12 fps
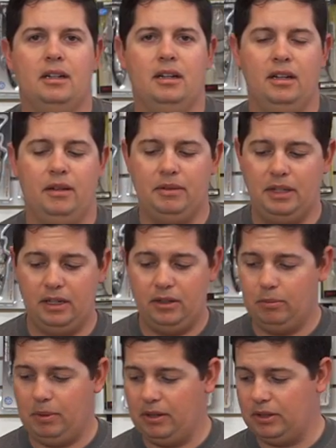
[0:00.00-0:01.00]
Uh, if you need a
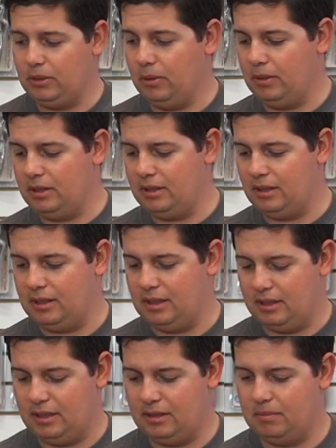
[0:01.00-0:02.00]
new pair of shorts,
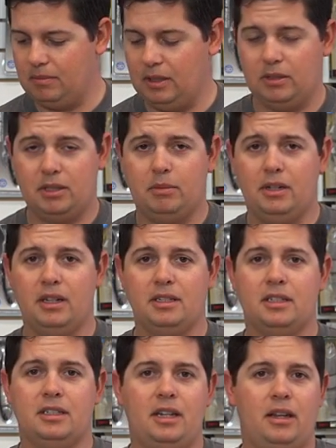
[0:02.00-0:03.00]
since, you know, some of you guys
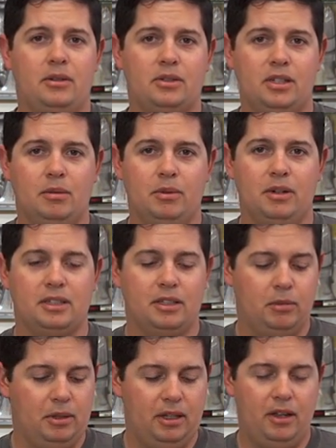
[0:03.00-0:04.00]
in the south, your summer runs a
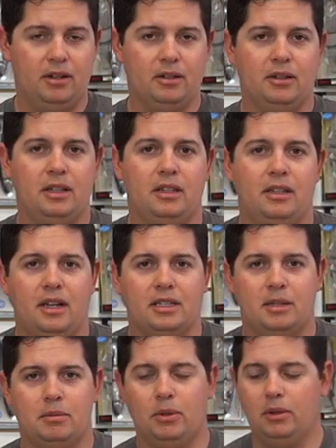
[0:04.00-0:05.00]
little bit longer than the guys
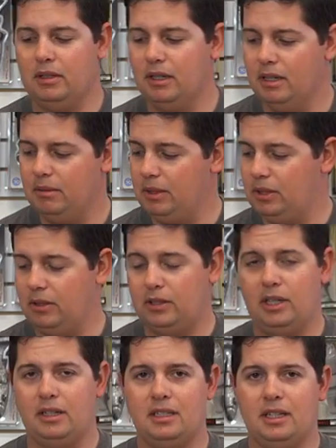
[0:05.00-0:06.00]
up north, be sure to
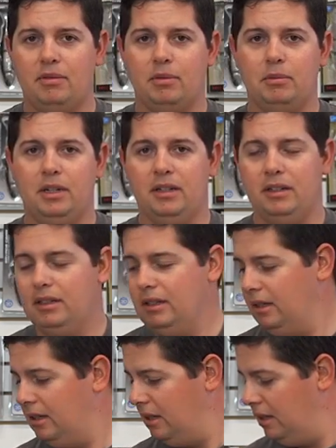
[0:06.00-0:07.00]
check these out from Gill.
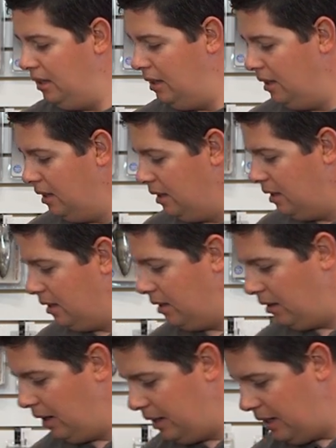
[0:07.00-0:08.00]

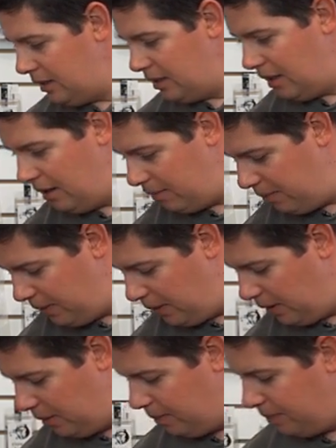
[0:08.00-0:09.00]
All right, next up
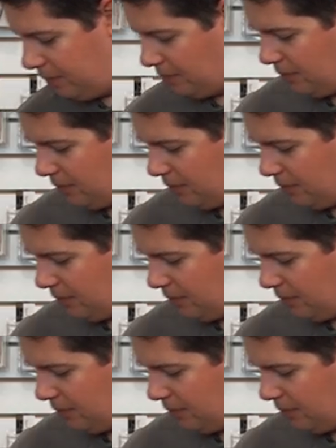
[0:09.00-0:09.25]
from